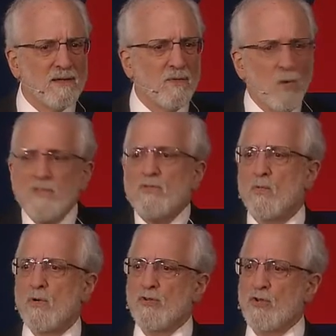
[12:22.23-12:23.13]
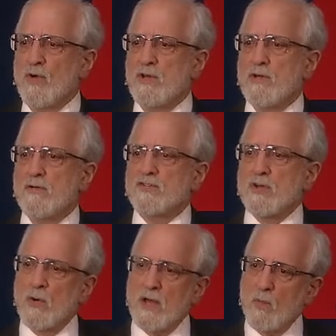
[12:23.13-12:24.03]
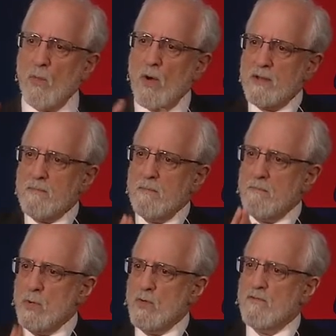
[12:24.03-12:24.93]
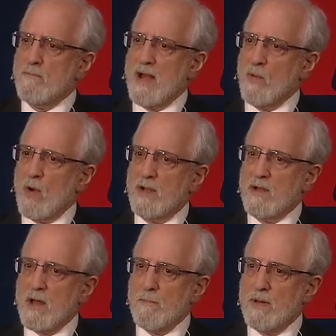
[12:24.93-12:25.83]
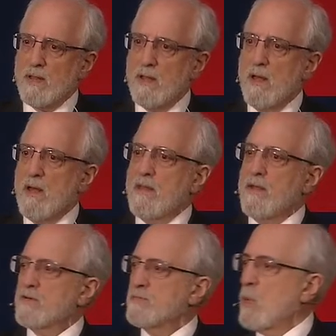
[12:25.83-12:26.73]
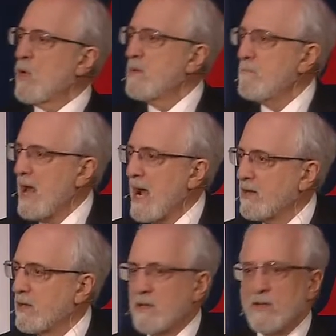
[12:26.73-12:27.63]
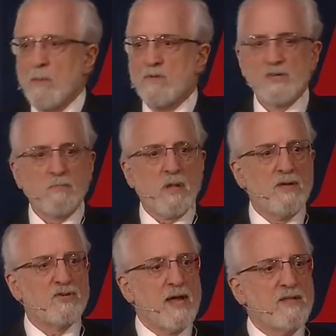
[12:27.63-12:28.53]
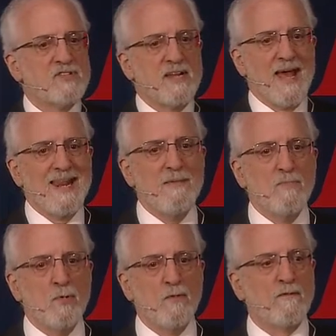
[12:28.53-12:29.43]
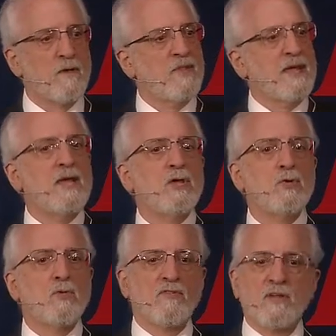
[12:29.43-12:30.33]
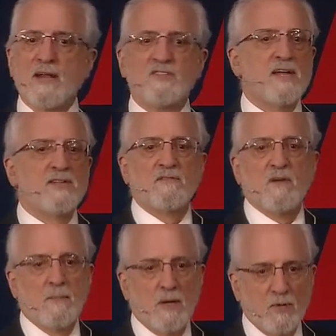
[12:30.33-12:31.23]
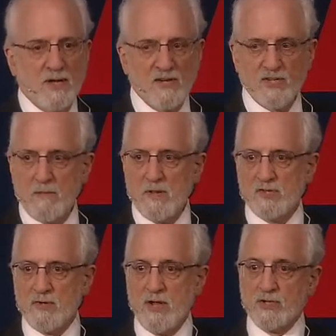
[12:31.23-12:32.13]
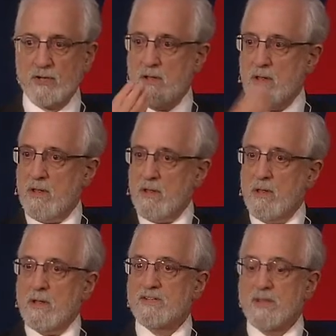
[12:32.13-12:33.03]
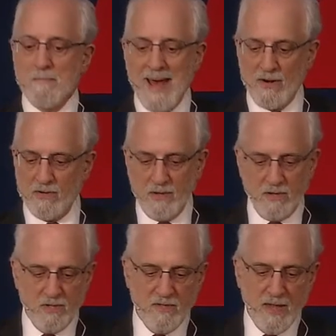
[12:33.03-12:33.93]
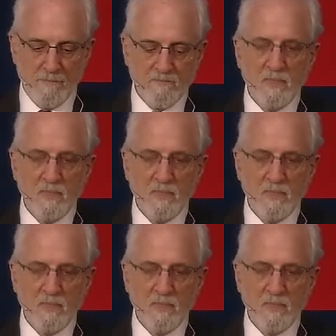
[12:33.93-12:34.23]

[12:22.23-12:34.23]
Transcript: What in the world do we do? So in one move by one company, there was more impact in global supply chains than any move from the EU or the United States Environmental Protection Administration, because it mattered to them.